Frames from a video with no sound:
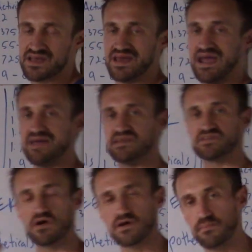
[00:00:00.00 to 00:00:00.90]
and they
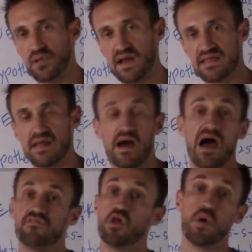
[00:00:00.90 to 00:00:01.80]
start complaining that I
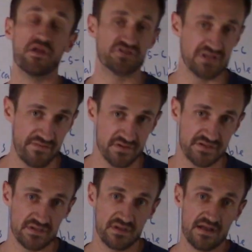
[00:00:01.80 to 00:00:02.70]
have low energy
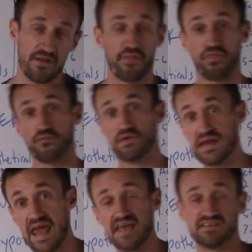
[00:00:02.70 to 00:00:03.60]
levels 3
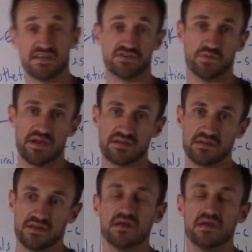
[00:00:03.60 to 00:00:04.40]
days into it.